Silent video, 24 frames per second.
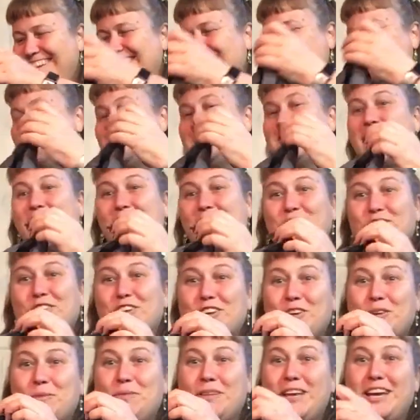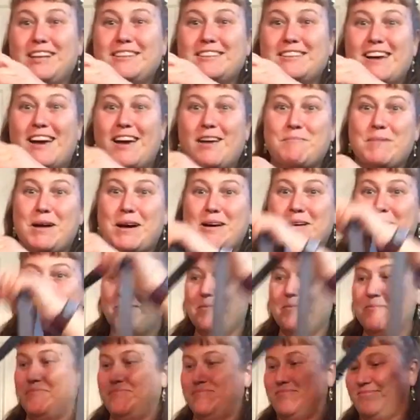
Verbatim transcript: it's after dinner playtime, Mom!